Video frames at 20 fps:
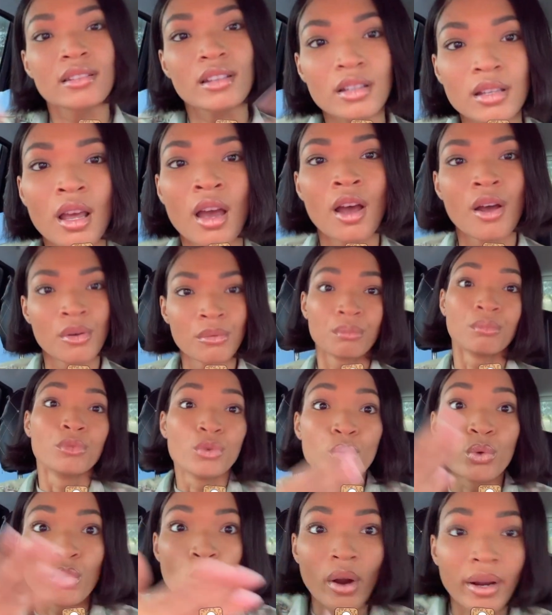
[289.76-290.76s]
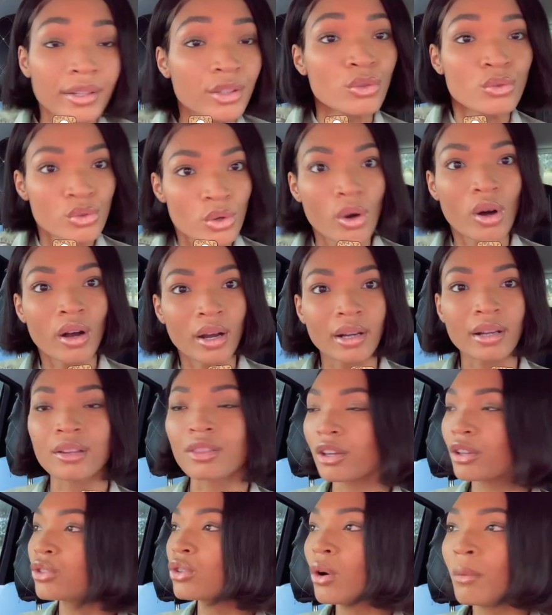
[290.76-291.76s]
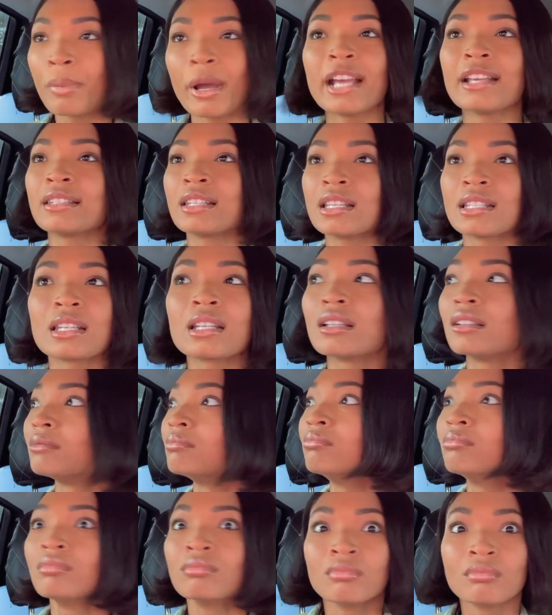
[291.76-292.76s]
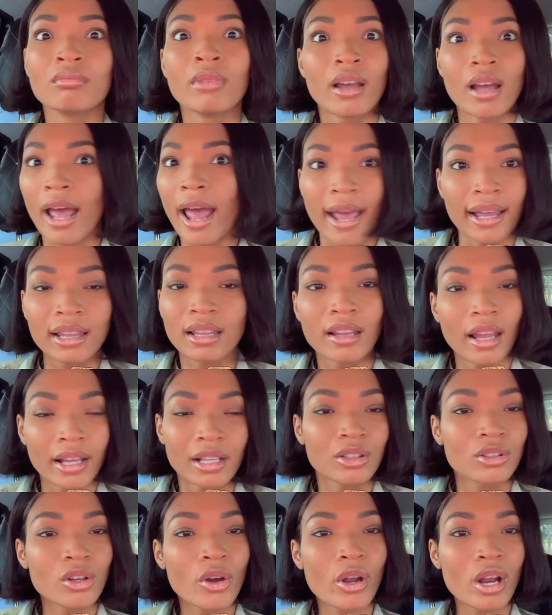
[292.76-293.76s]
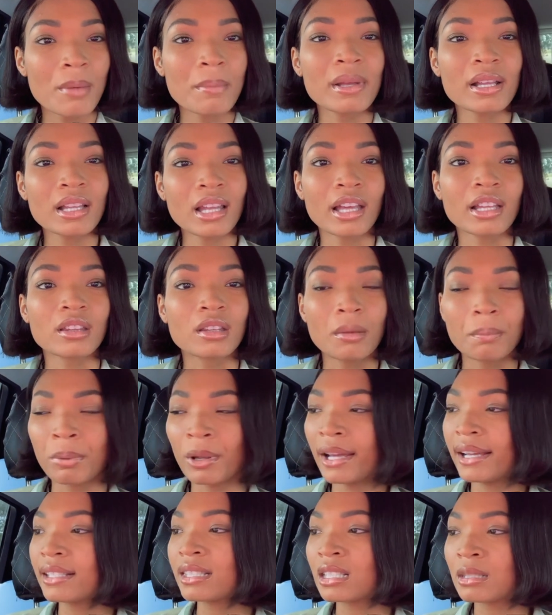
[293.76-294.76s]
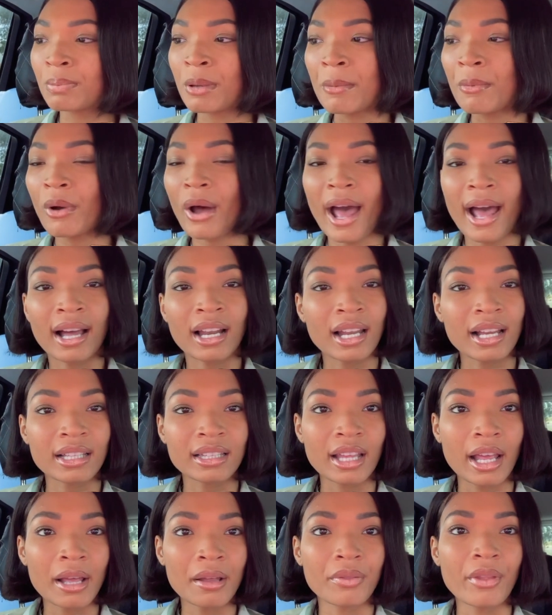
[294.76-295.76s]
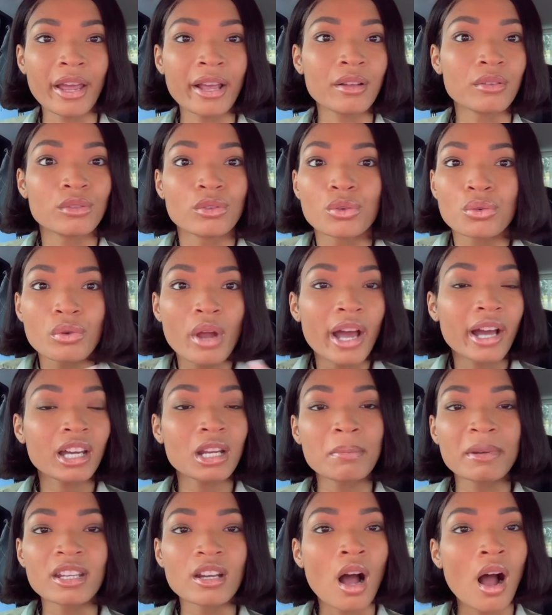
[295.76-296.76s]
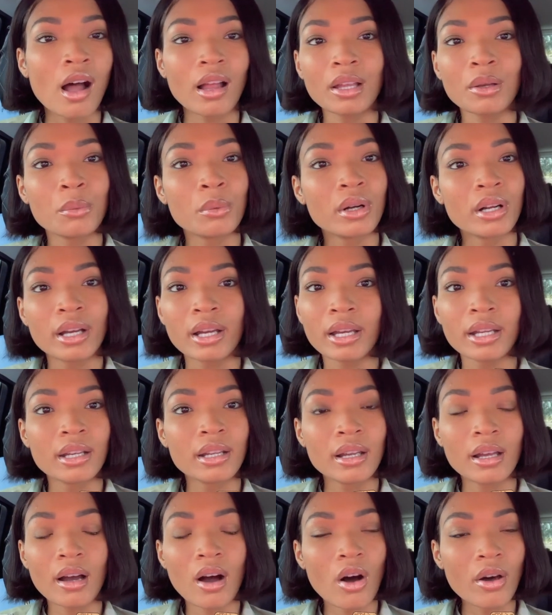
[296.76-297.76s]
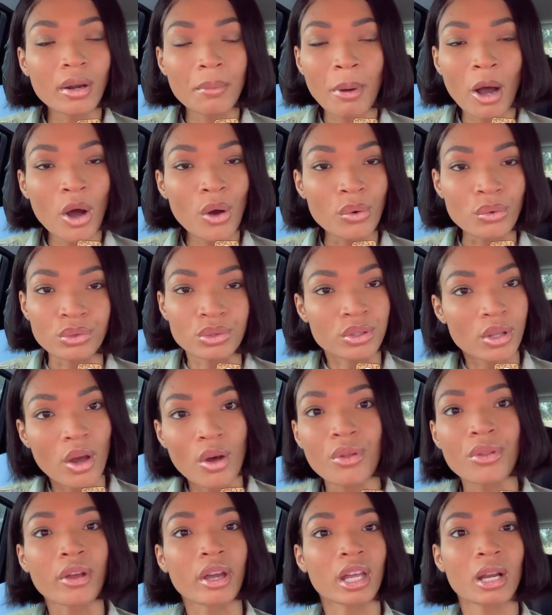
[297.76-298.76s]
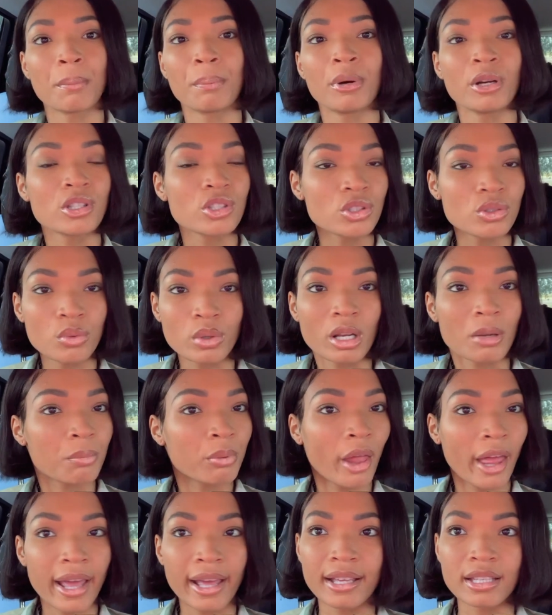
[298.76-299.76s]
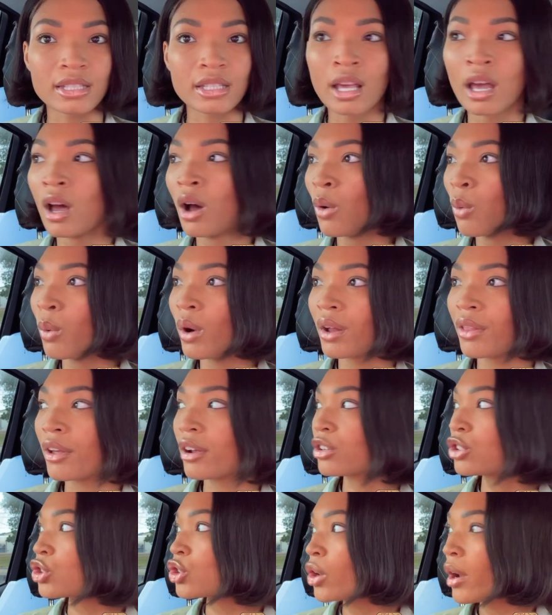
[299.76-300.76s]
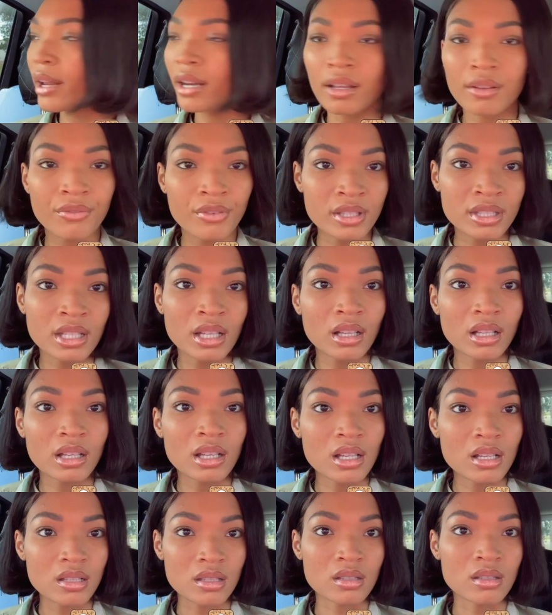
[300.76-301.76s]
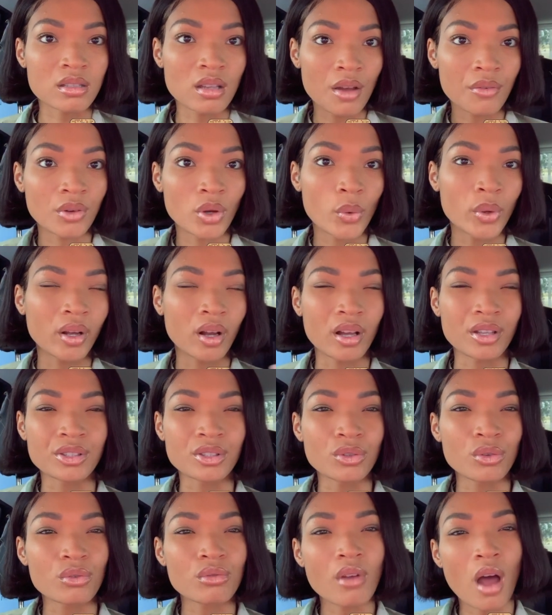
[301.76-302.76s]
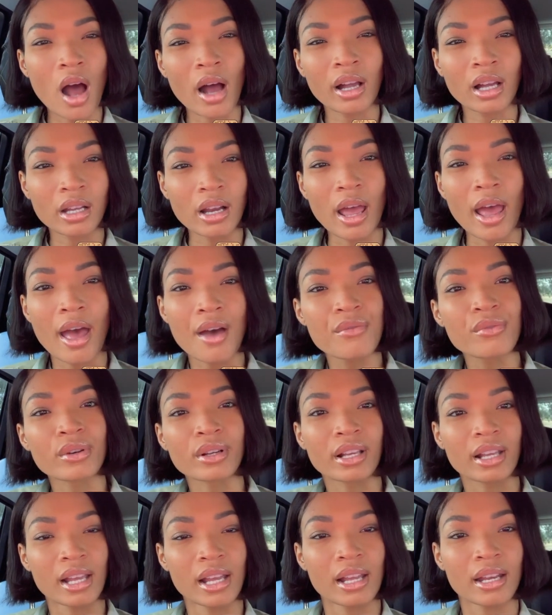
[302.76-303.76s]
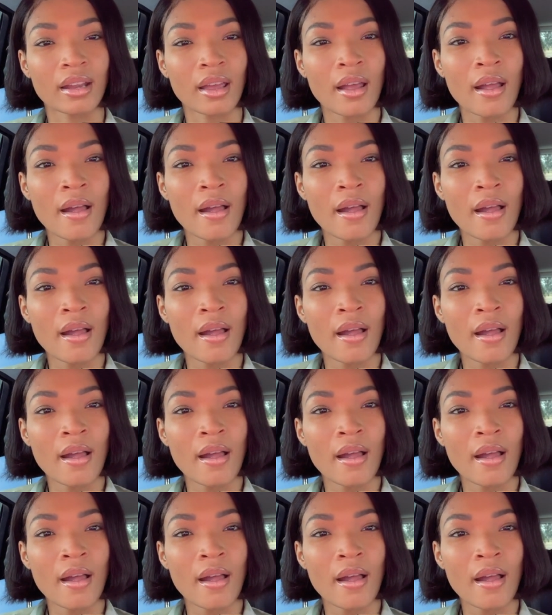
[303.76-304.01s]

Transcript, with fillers: in New York, New York, there's no bases in, at, like, you know what I mean? Like, the places people act like they, they, you're not gonna be in Hollywood on a post. No, they're gonna put you in a place where there's training facilities and stuff going on, so you're not gonna ever get